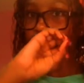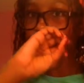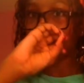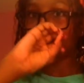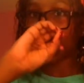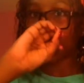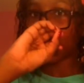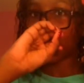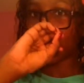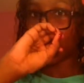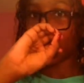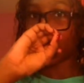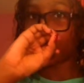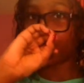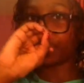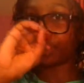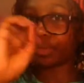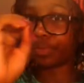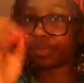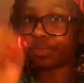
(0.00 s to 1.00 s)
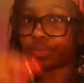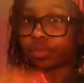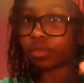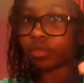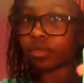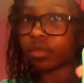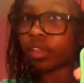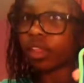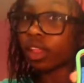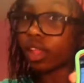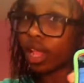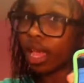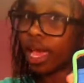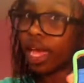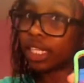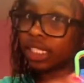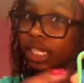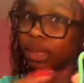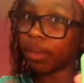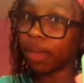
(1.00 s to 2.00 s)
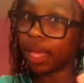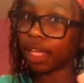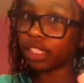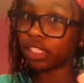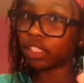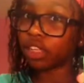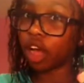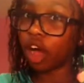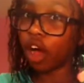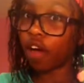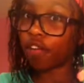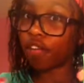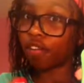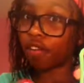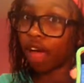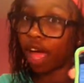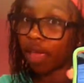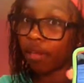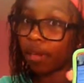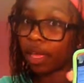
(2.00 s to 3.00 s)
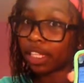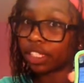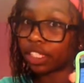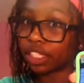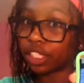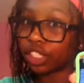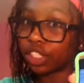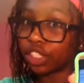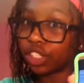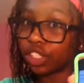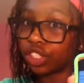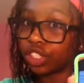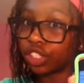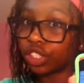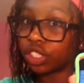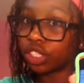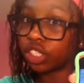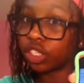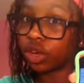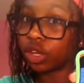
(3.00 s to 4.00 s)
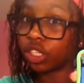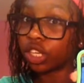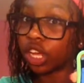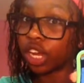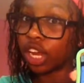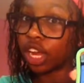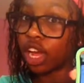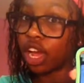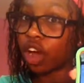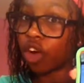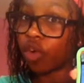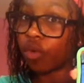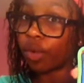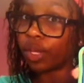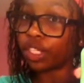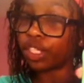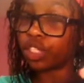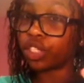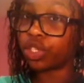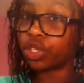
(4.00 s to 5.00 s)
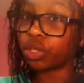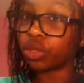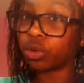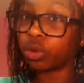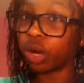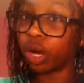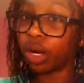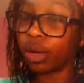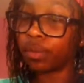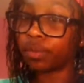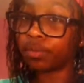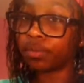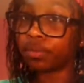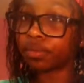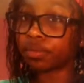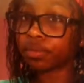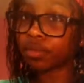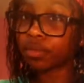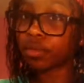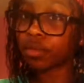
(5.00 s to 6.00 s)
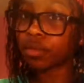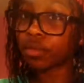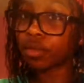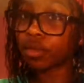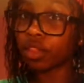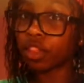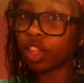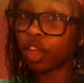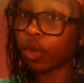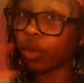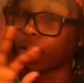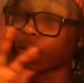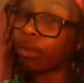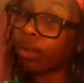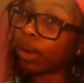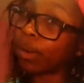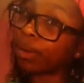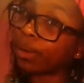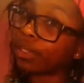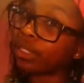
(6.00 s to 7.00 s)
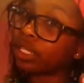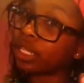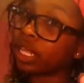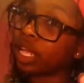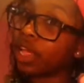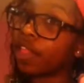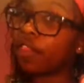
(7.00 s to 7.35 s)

a SMS off of iMessage. So it's going to go into the green bubbles.